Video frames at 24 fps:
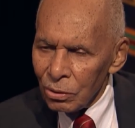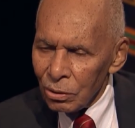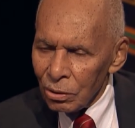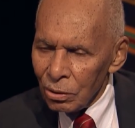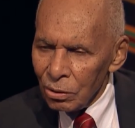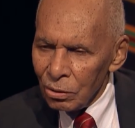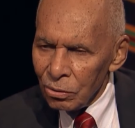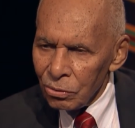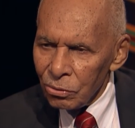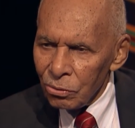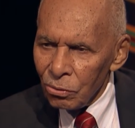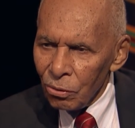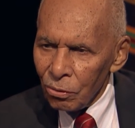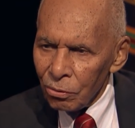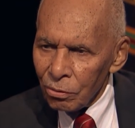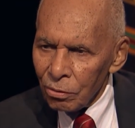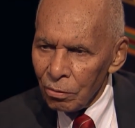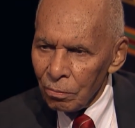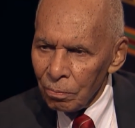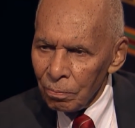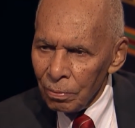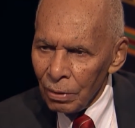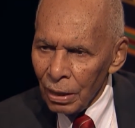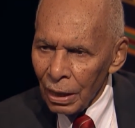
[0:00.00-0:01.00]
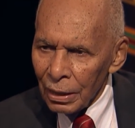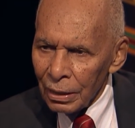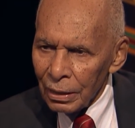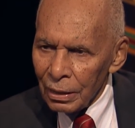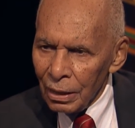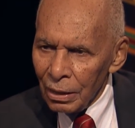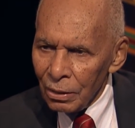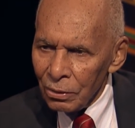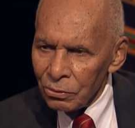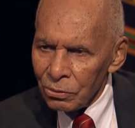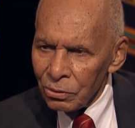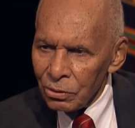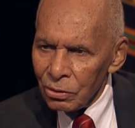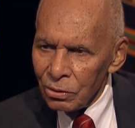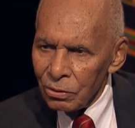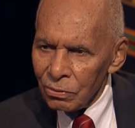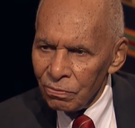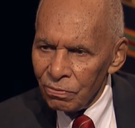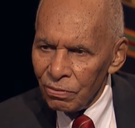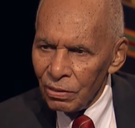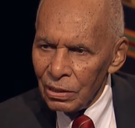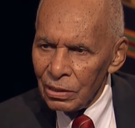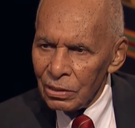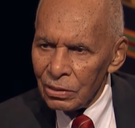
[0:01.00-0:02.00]
at the historical black colleges
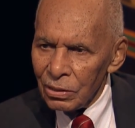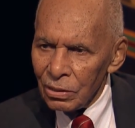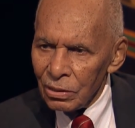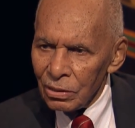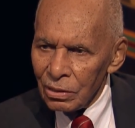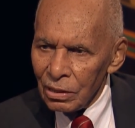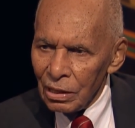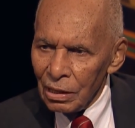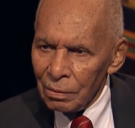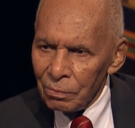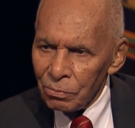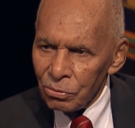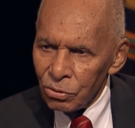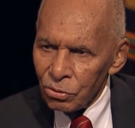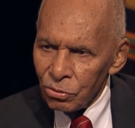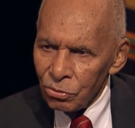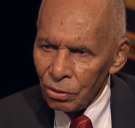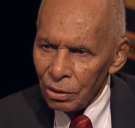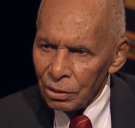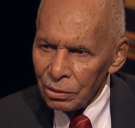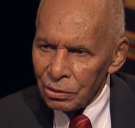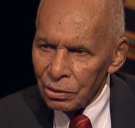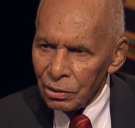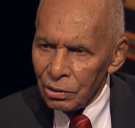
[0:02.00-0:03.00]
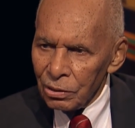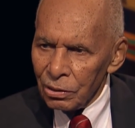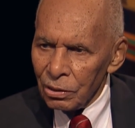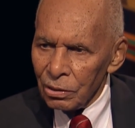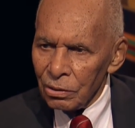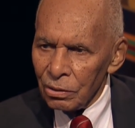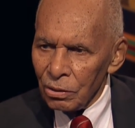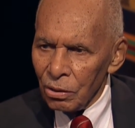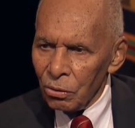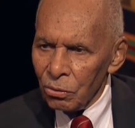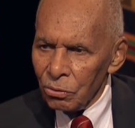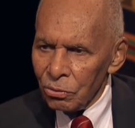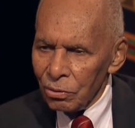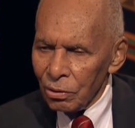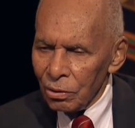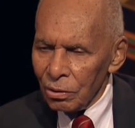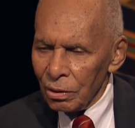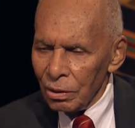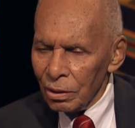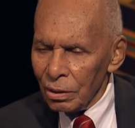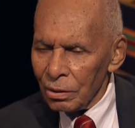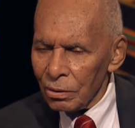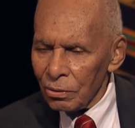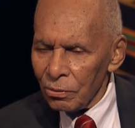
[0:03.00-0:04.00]
face the same stresses as those at
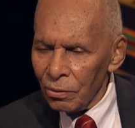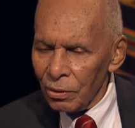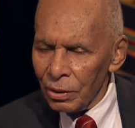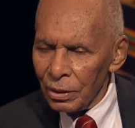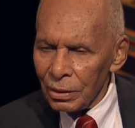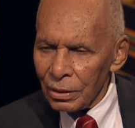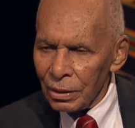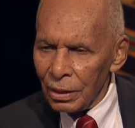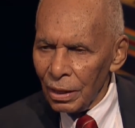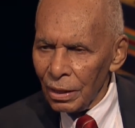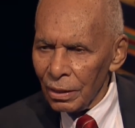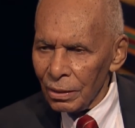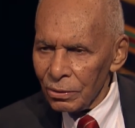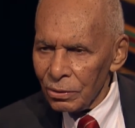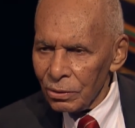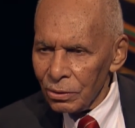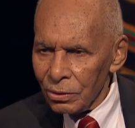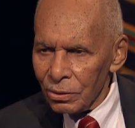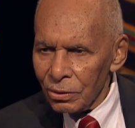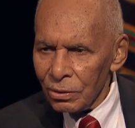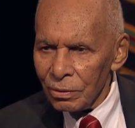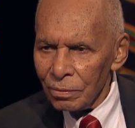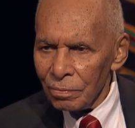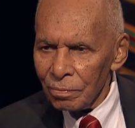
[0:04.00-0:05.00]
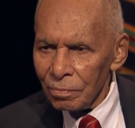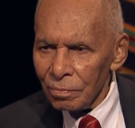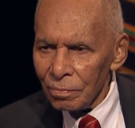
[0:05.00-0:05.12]
integrated colleges?